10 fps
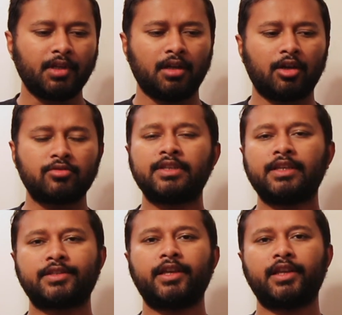Now
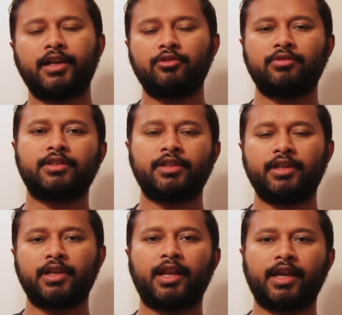CSIR and UGC
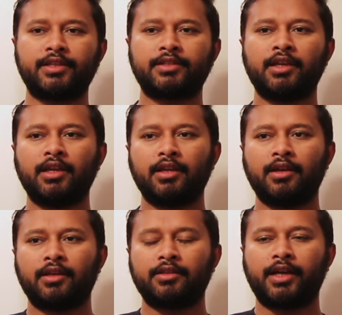realized
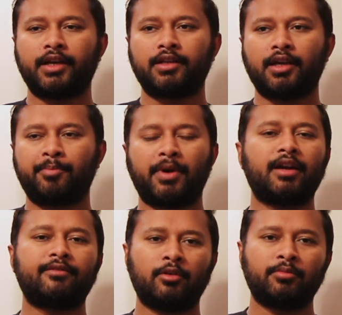that
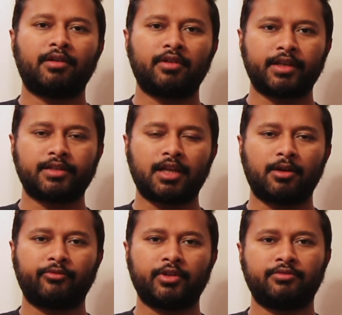apart from our
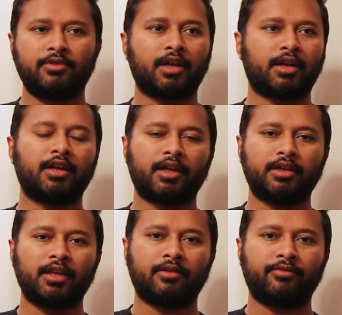exam, which we are
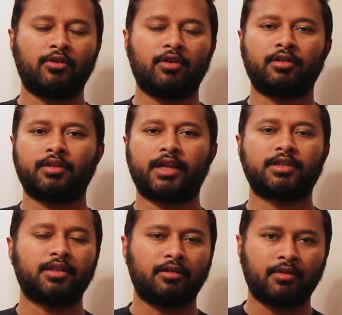conducting for
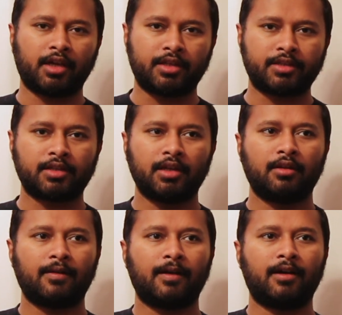national wise
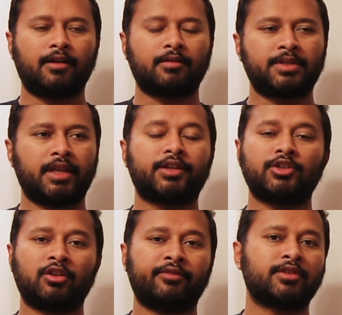
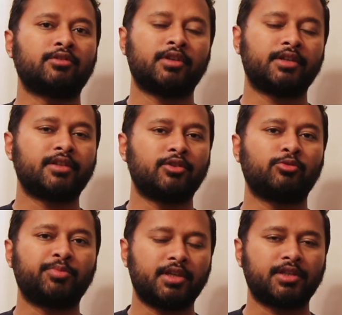selection of students into
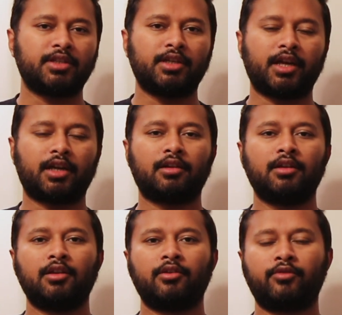PhD and
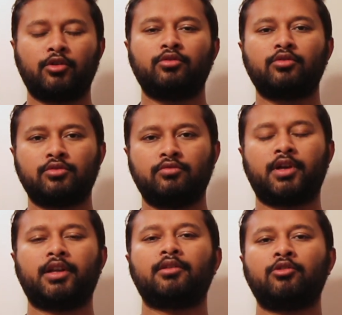for those who
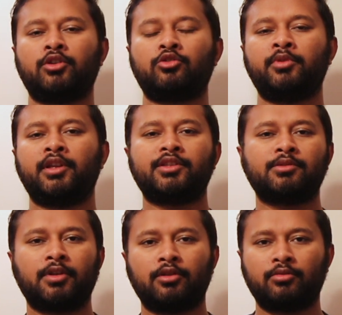are going to be
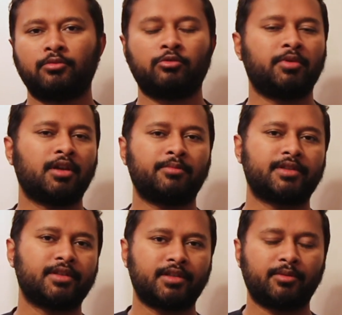eligible to become
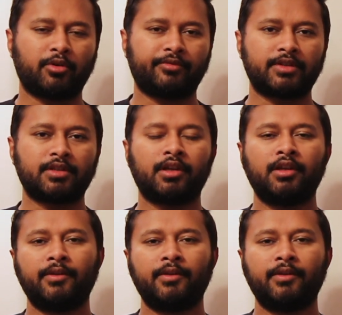assistant professor,